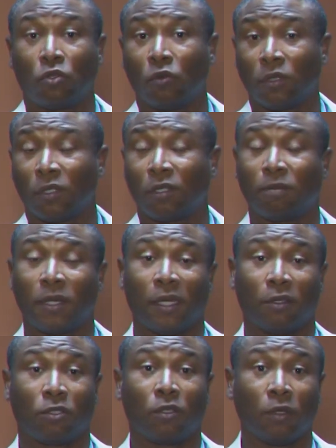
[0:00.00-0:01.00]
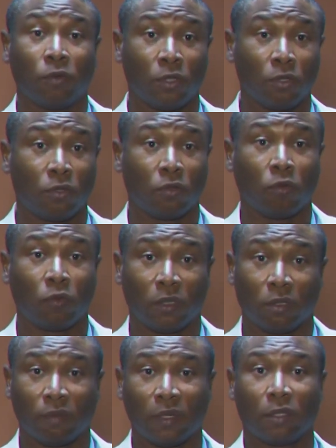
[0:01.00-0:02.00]
choices may actually reduce your
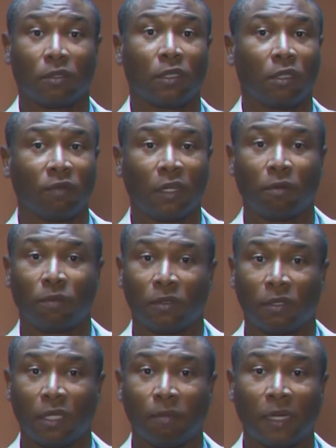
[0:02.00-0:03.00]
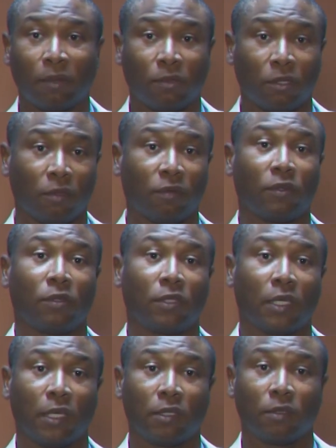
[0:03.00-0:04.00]
risk of actually developing sleep apnea in the first
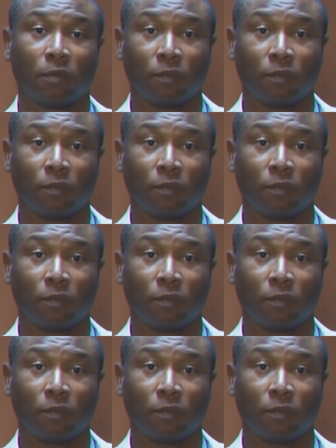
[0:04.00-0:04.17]
case.